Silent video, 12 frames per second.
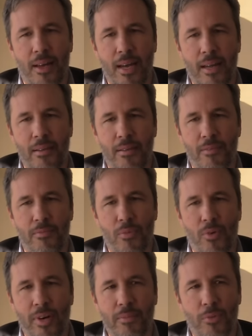I love
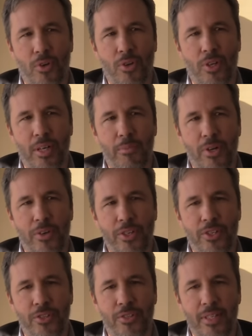more and more
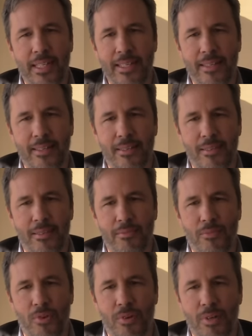collaboration and, and uh,
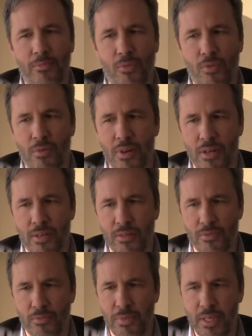more and more uh,
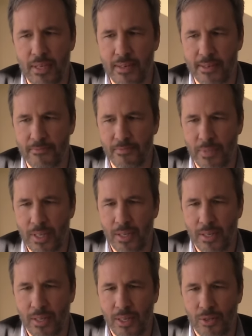to be uh,
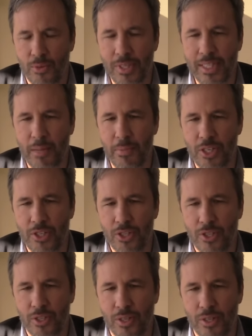to
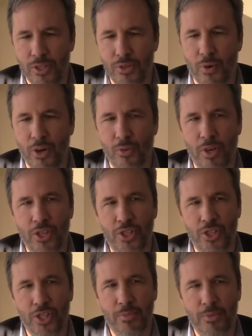establish strong
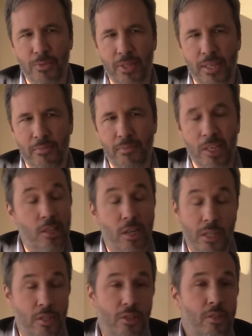relationships with them it, do,
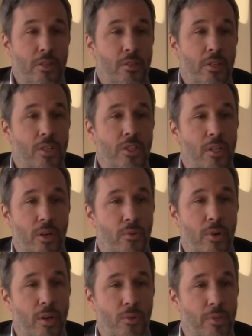it doesn't al
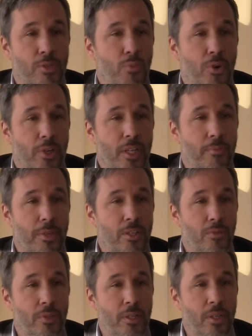always work and by
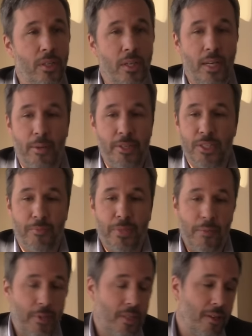the way mm. I mean
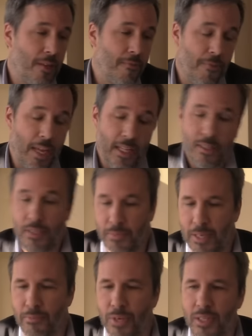sometimes it, it failed
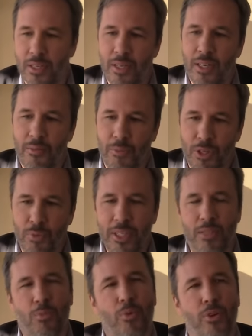sometimes but but when
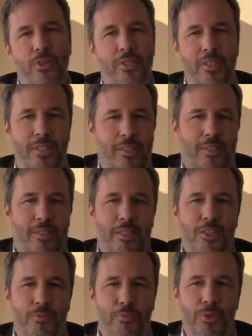it works it's
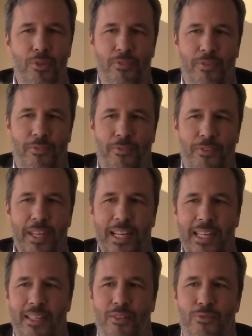such a beautiful
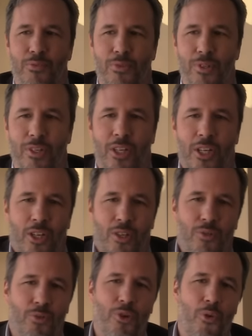feeling to uh,
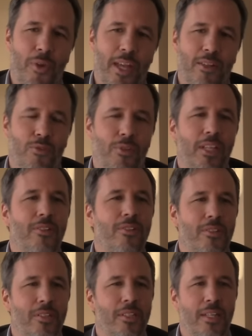to create
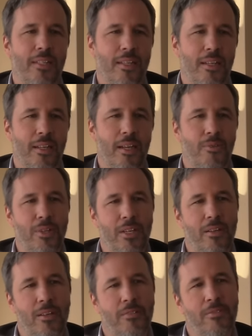together that I, I
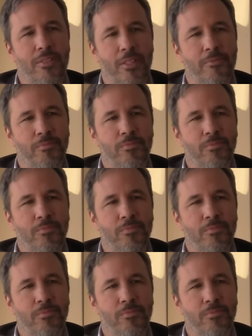really love yeah